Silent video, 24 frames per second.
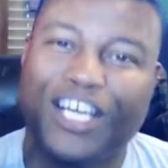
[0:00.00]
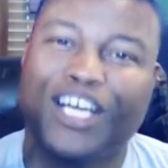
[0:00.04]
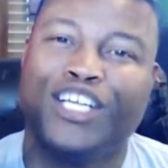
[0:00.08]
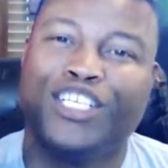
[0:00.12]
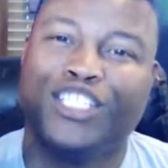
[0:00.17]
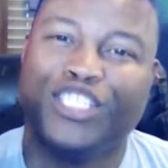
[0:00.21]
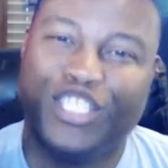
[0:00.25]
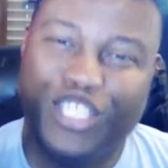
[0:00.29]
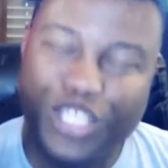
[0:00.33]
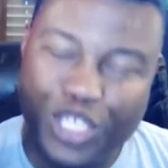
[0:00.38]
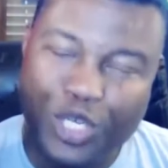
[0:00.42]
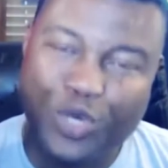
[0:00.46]

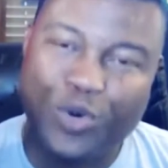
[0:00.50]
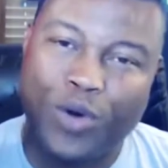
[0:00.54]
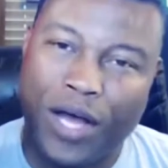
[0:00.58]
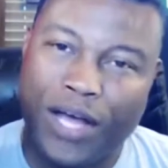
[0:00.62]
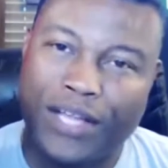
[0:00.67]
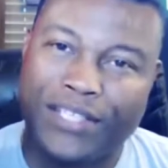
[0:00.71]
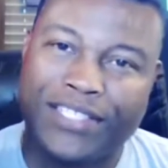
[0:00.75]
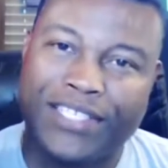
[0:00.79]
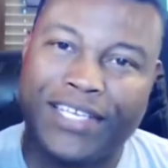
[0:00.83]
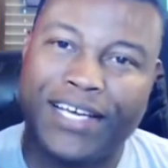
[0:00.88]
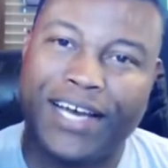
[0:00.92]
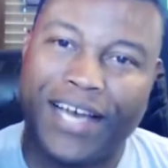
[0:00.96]
Do
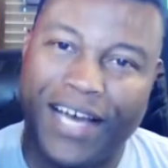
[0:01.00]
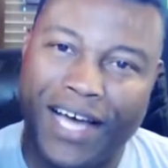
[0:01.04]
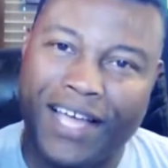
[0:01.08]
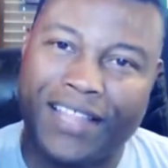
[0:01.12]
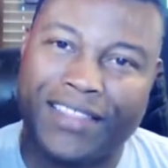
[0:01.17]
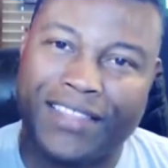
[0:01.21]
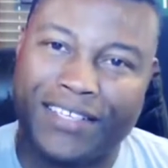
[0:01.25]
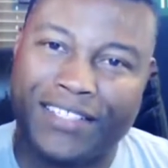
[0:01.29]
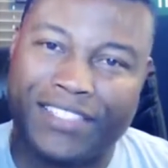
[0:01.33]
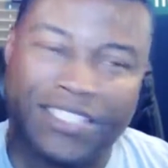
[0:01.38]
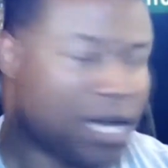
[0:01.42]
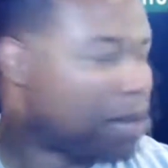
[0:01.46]
unto
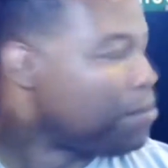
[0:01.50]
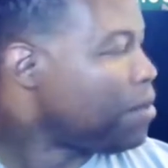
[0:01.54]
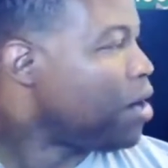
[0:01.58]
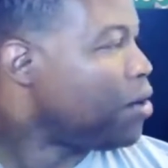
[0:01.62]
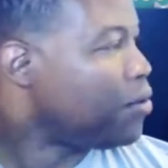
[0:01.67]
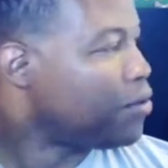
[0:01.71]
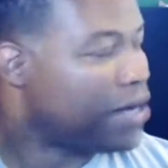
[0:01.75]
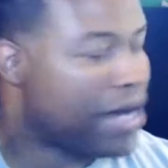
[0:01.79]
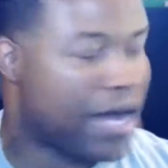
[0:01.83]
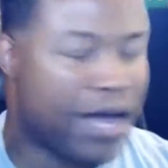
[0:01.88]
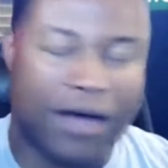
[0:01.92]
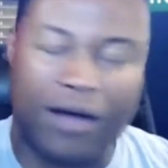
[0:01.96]
others. Come on,
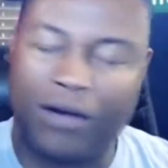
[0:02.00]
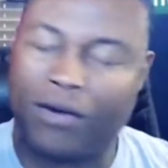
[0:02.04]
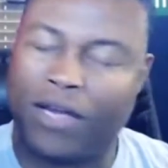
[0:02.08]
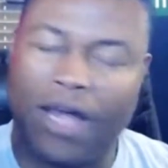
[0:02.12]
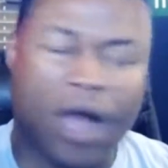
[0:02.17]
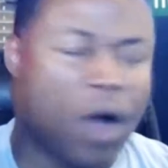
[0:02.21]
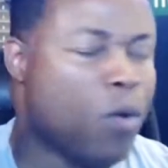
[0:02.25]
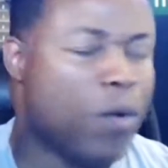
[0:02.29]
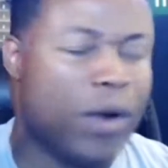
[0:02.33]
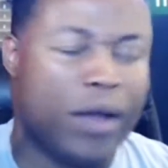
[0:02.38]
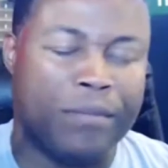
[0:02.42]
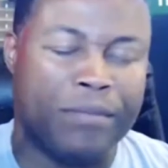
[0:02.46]
y'all. Go
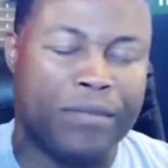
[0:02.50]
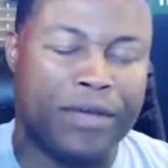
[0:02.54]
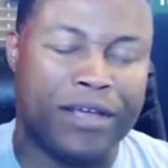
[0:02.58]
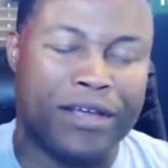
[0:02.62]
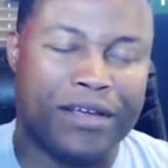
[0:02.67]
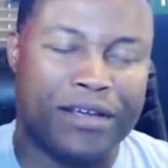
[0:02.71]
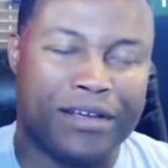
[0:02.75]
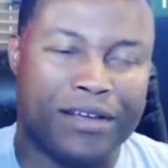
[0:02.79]
with me.